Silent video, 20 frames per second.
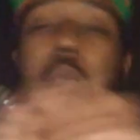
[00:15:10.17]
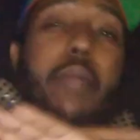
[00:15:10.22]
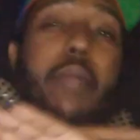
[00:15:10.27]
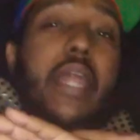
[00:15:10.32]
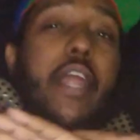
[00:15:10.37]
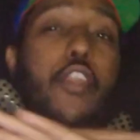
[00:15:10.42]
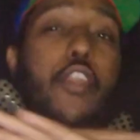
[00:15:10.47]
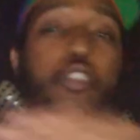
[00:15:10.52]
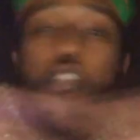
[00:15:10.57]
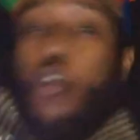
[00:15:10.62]
but
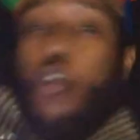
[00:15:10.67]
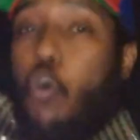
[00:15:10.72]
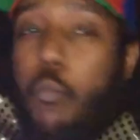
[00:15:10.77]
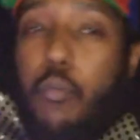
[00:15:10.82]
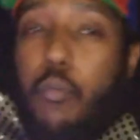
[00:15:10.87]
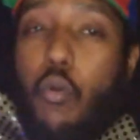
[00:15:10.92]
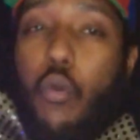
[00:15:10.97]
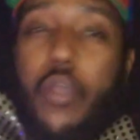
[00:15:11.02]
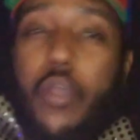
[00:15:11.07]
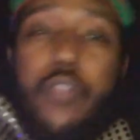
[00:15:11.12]
at no
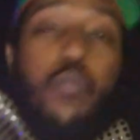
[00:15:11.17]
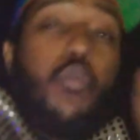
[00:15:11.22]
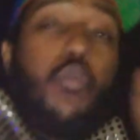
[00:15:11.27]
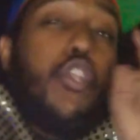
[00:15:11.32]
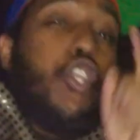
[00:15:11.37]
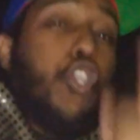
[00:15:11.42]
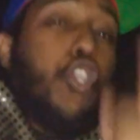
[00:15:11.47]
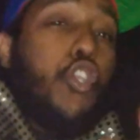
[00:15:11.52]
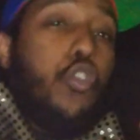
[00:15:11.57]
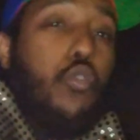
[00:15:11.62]
point
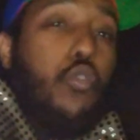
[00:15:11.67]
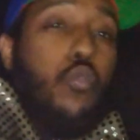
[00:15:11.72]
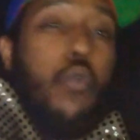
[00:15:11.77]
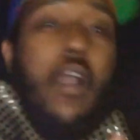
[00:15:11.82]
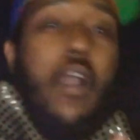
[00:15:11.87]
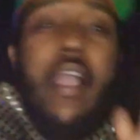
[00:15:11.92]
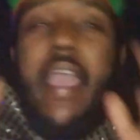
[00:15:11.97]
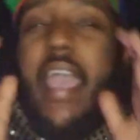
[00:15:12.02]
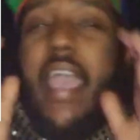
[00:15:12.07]
will you